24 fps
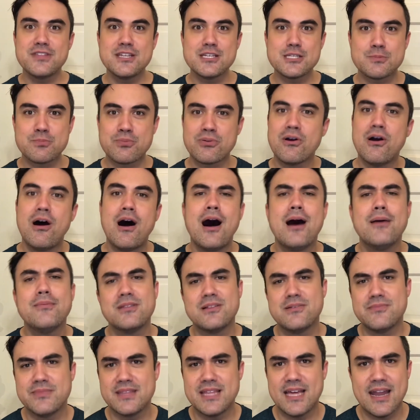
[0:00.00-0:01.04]
this
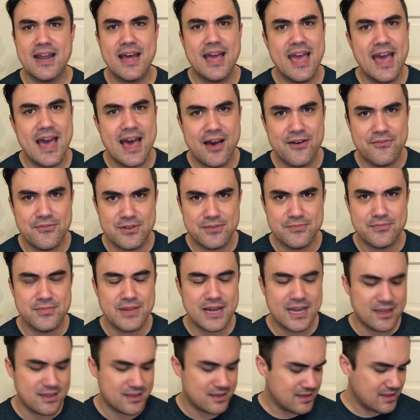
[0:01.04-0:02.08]
problem that I have in
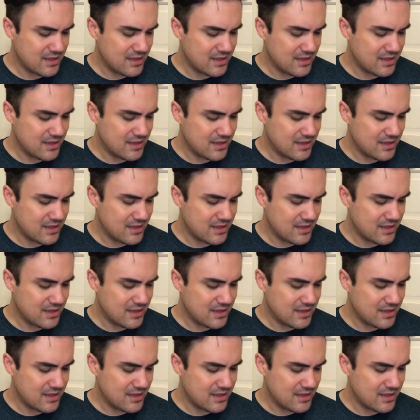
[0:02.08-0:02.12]
my